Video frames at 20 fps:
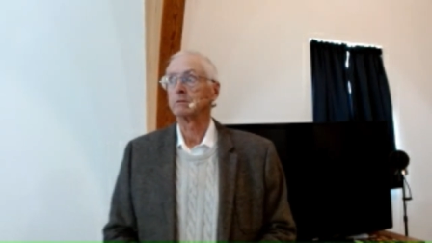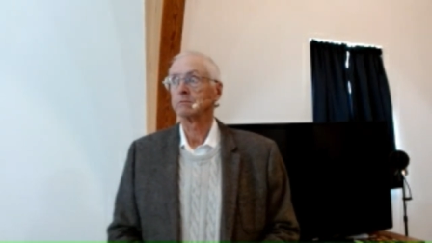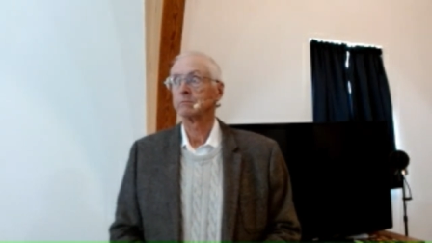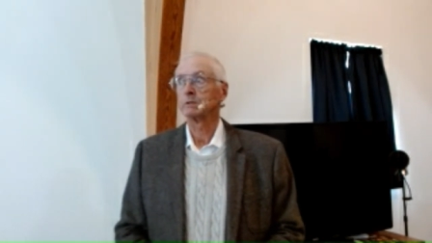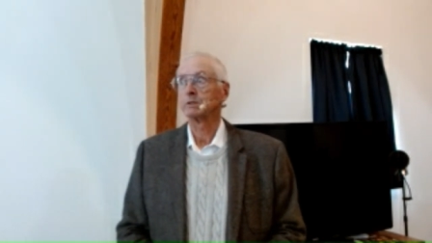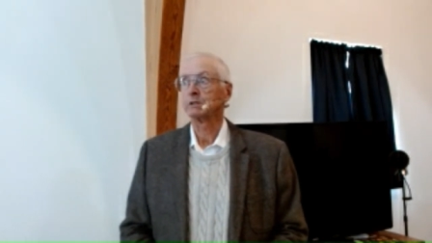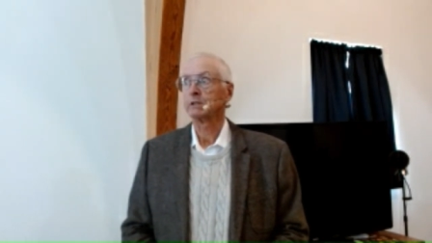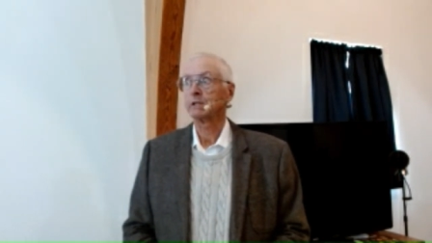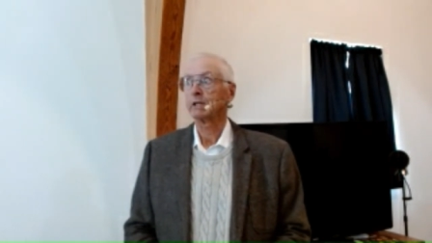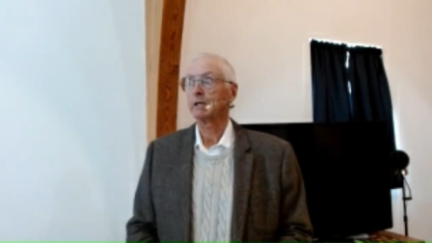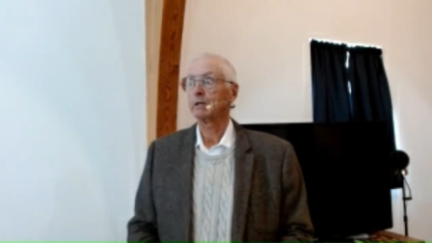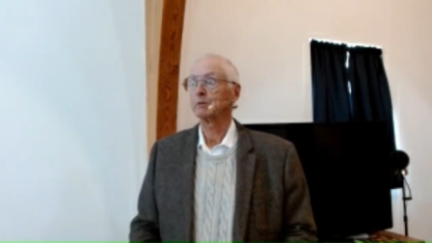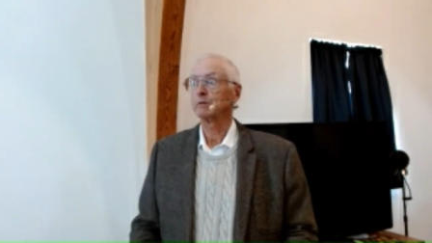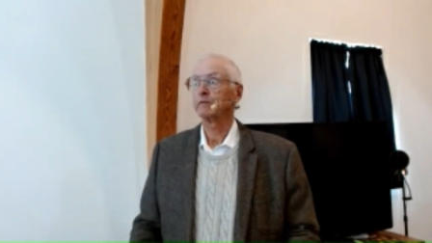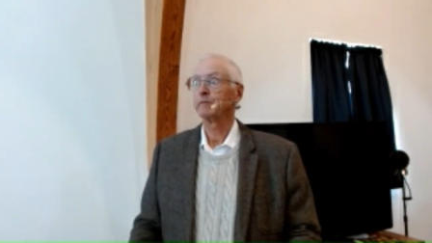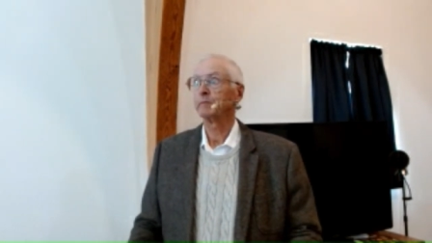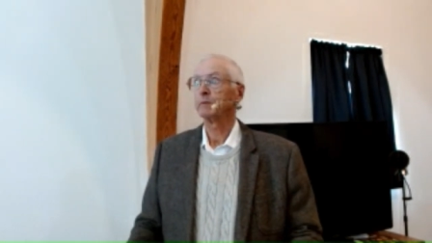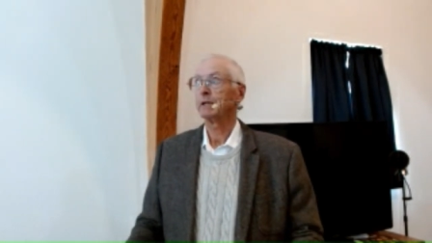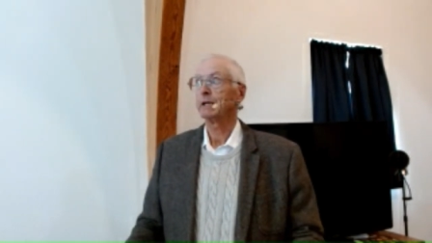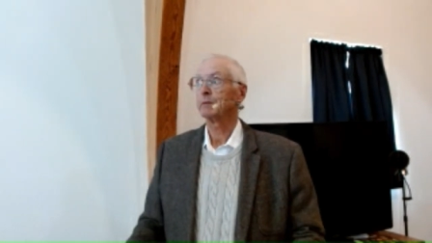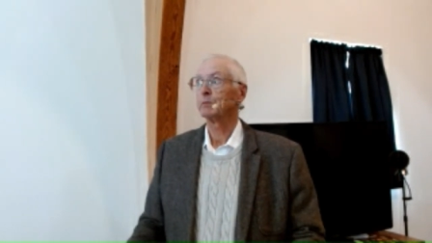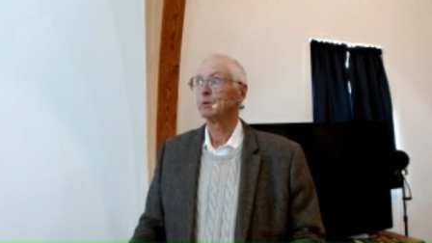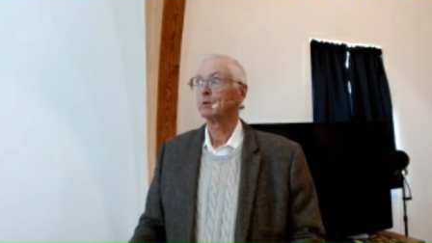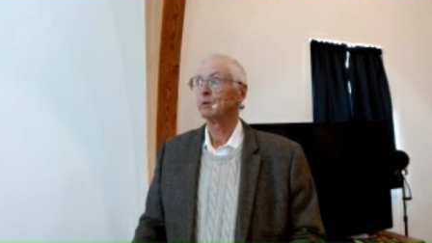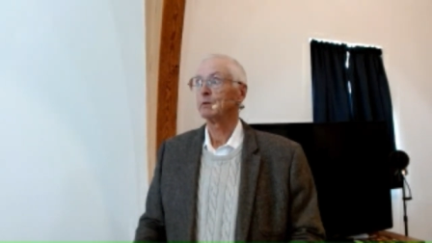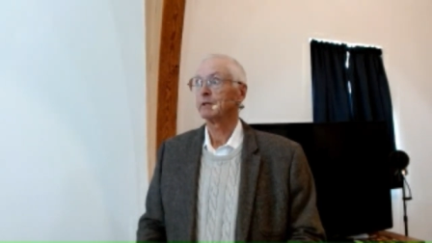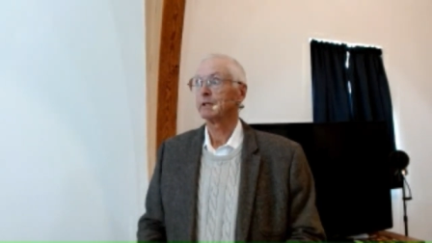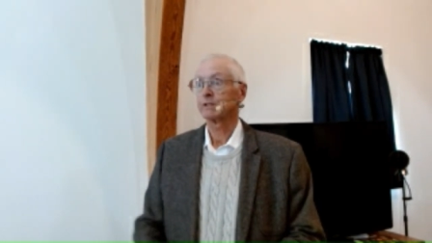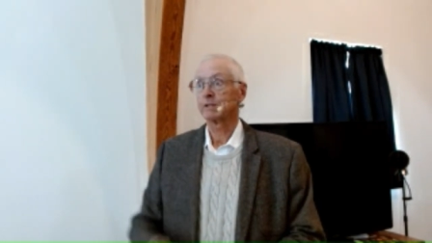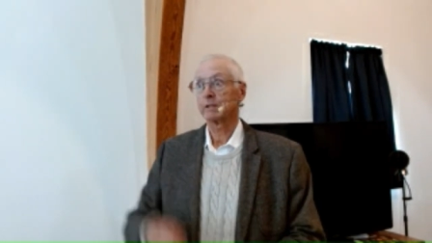the Tower of
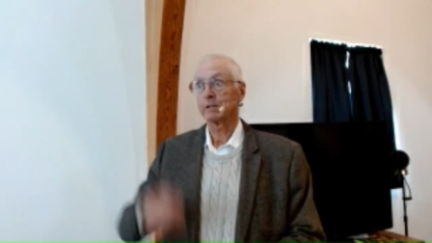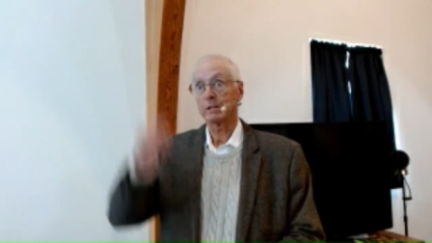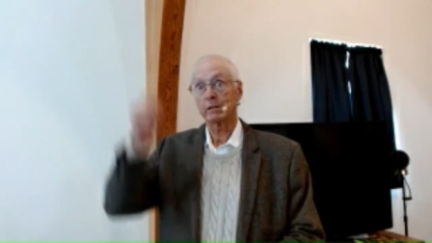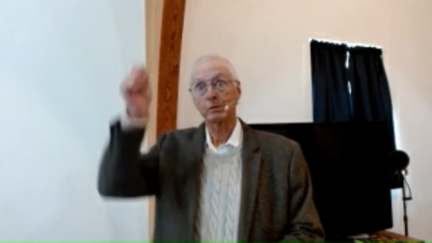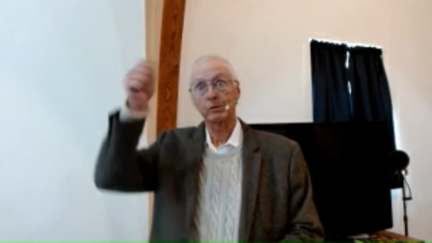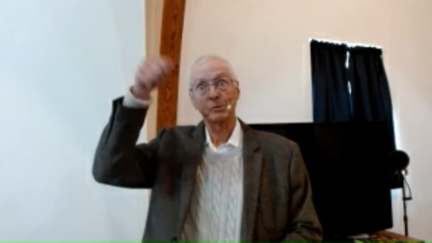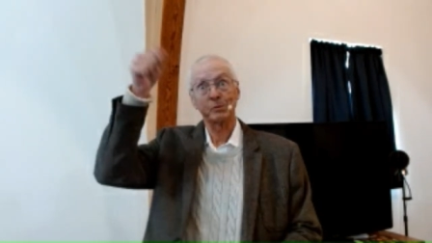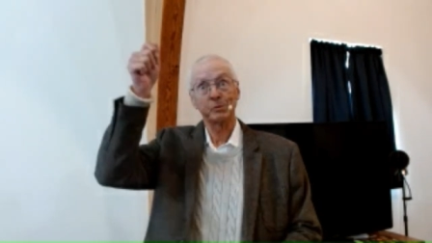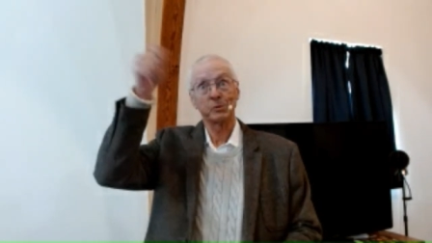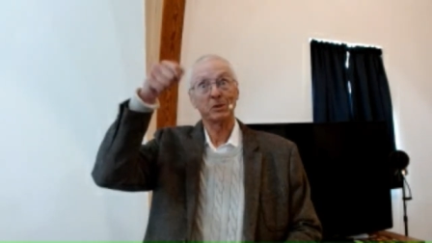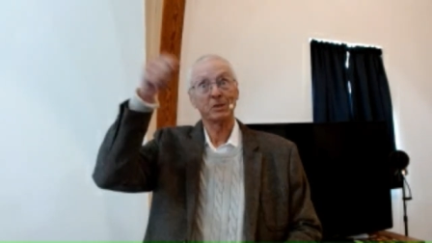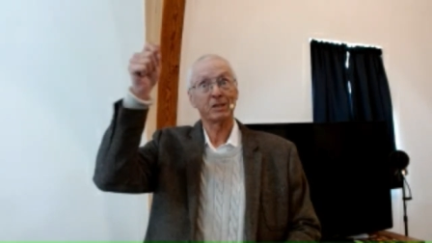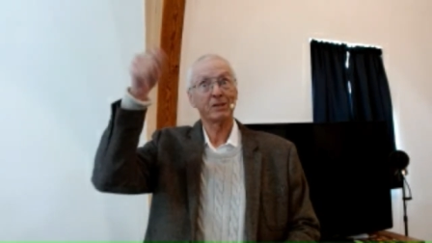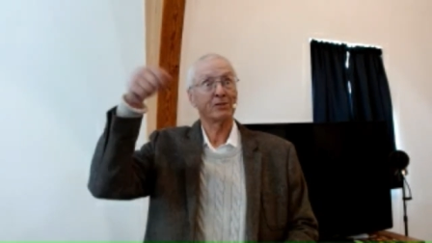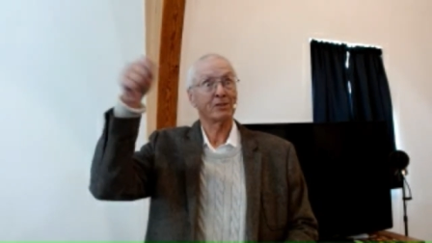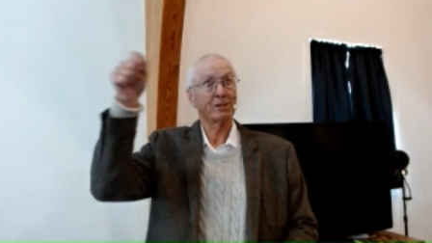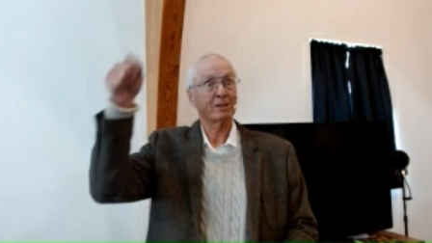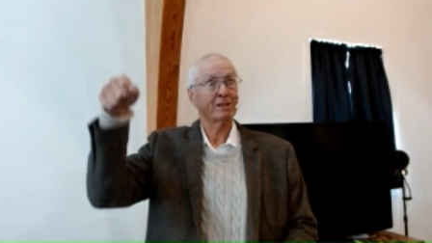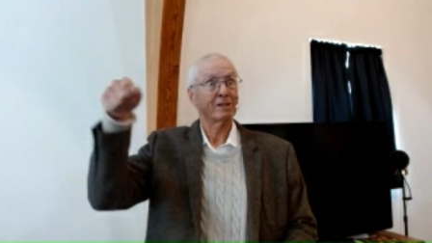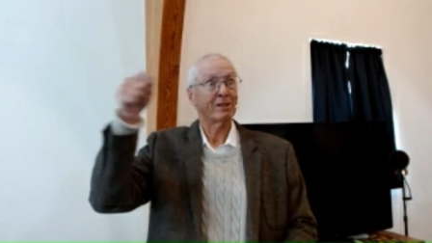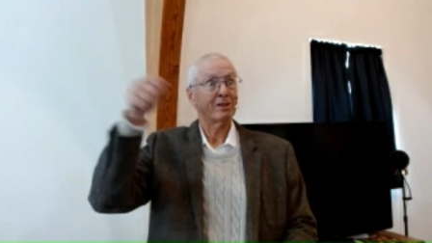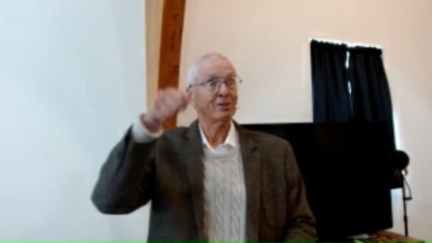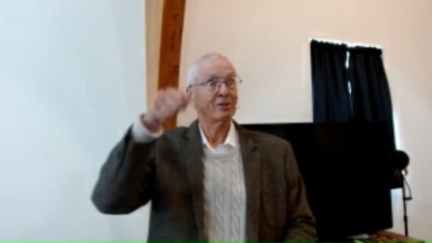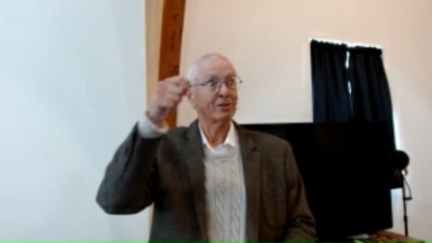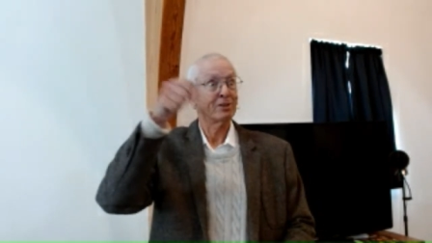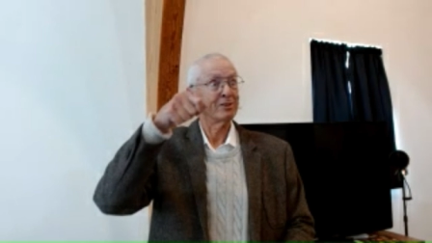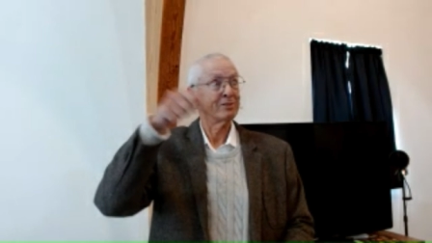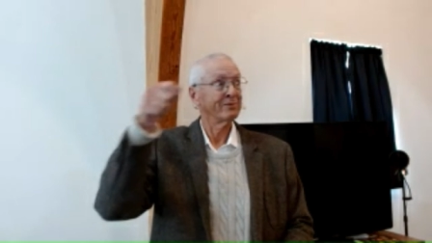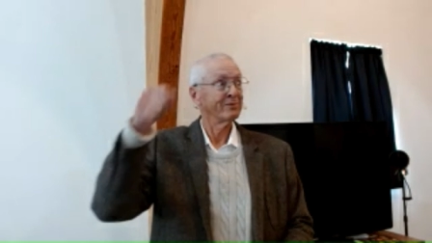Babel. That's another. We love the color,